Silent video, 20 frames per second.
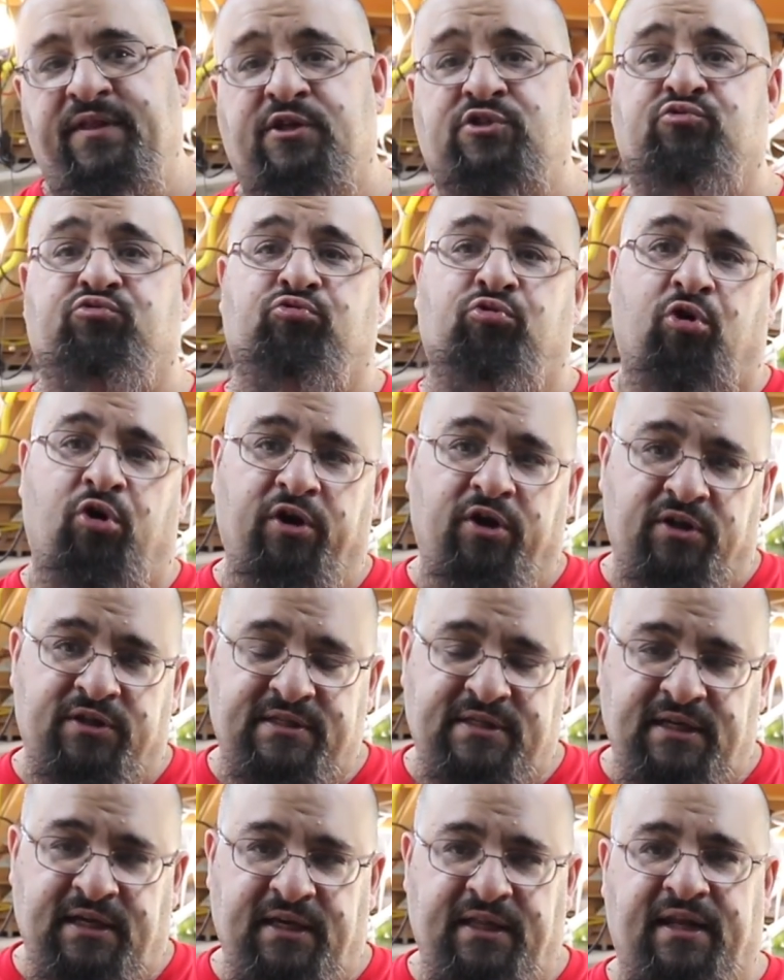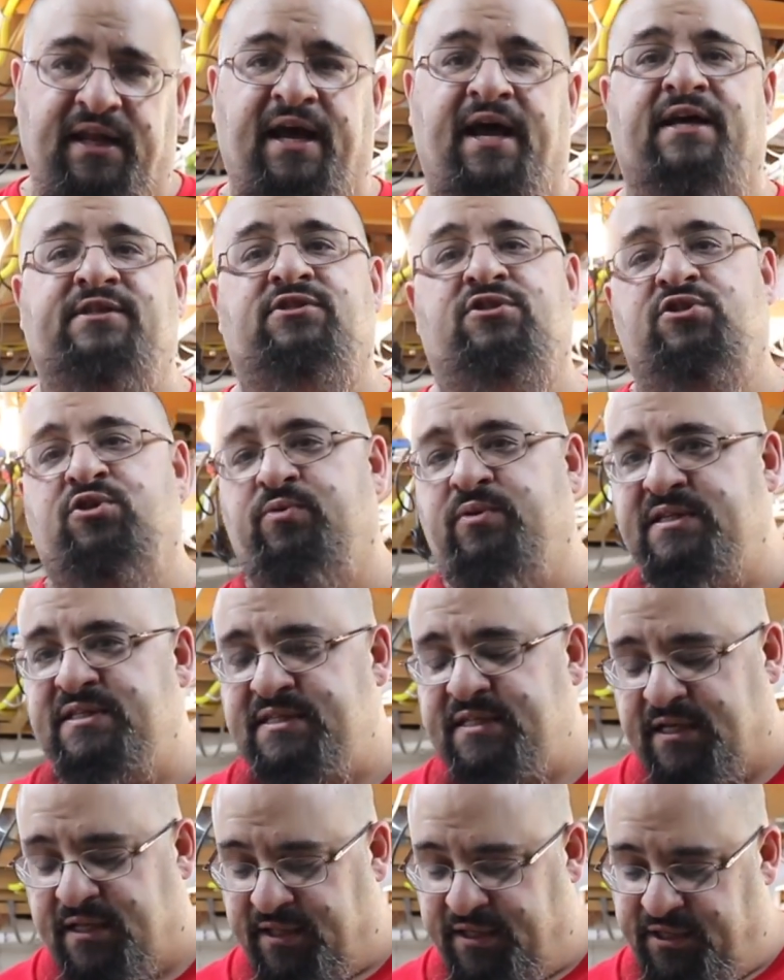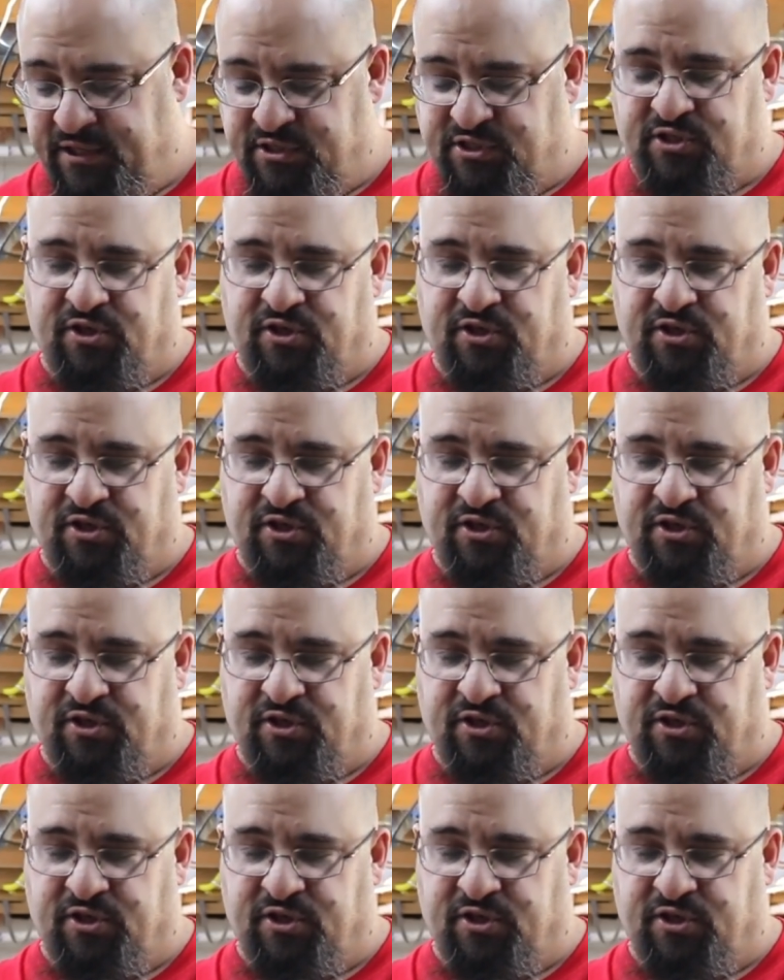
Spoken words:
that's royalty that has to do with cichlids.